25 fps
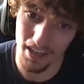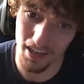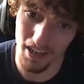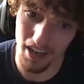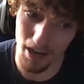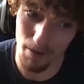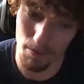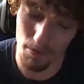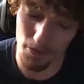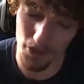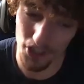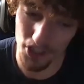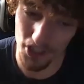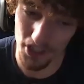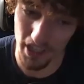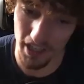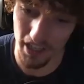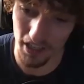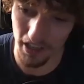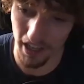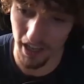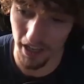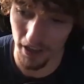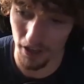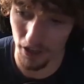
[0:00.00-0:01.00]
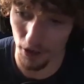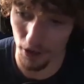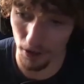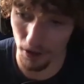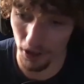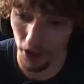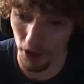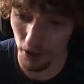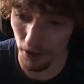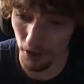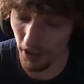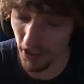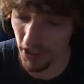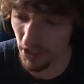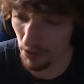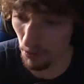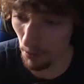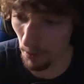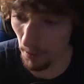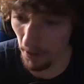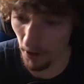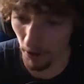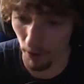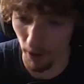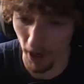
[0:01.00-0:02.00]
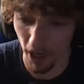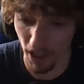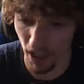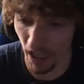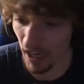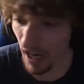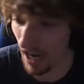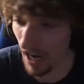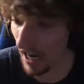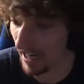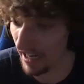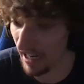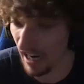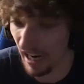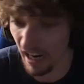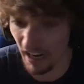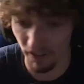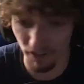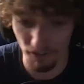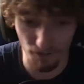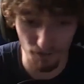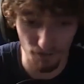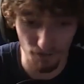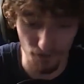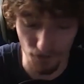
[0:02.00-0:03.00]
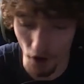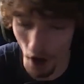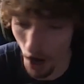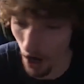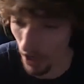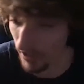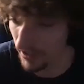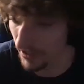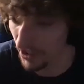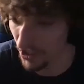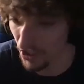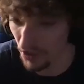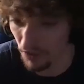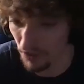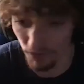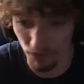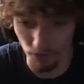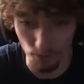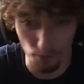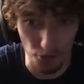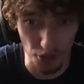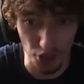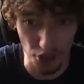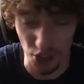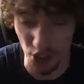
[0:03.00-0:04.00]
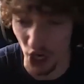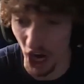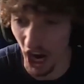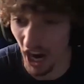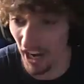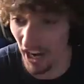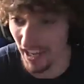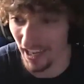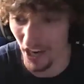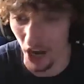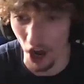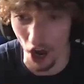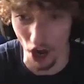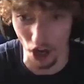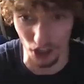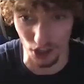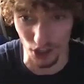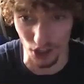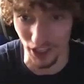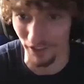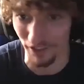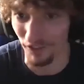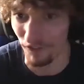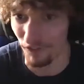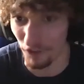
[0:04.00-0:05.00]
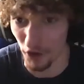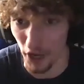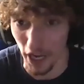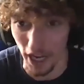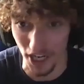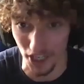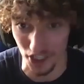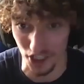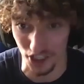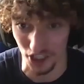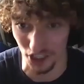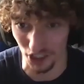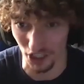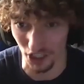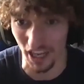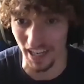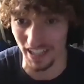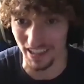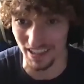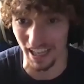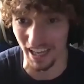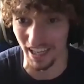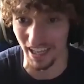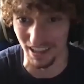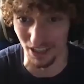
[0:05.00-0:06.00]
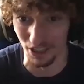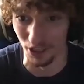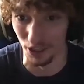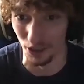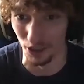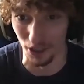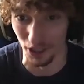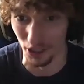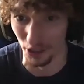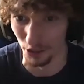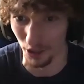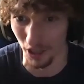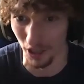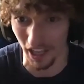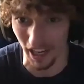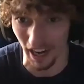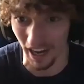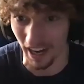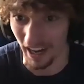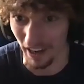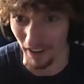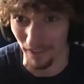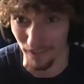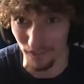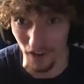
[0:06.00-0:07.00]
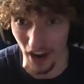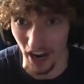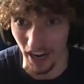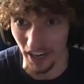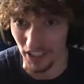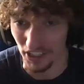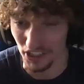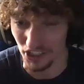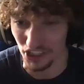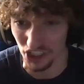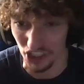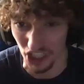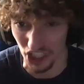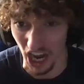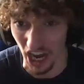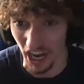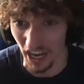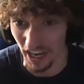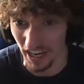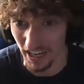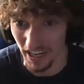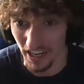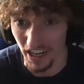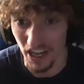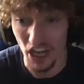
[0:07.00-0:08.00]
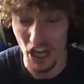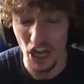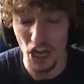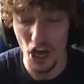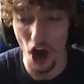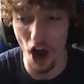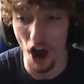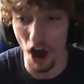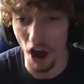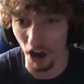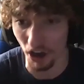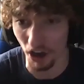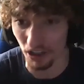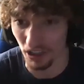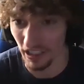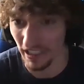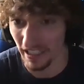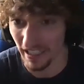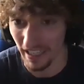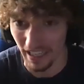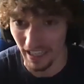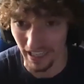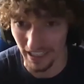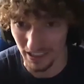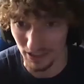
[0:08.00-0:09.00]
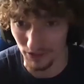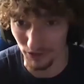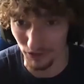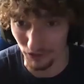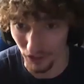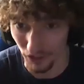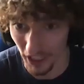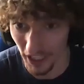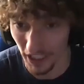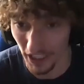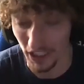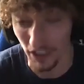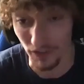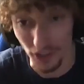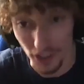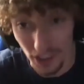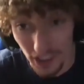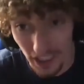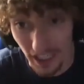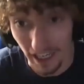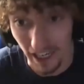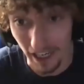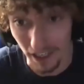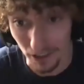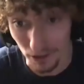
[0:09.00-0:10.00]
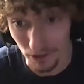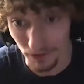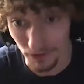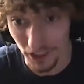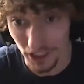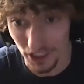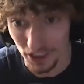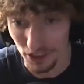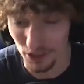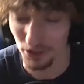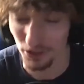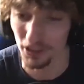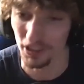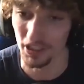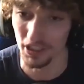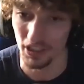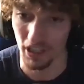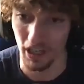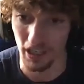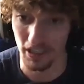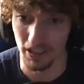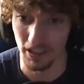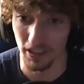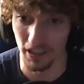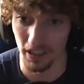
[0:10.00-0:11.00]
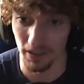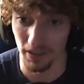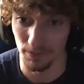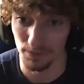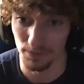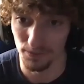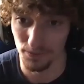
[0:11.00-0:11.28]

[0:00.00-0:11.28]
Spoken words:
I'm just thinking like they're literally swimming around like I gotta fuck this giant ugly fish. Like literally they're like I gotta find a giant ugly ass fish. Have you seen anglerfish? They're disgusting.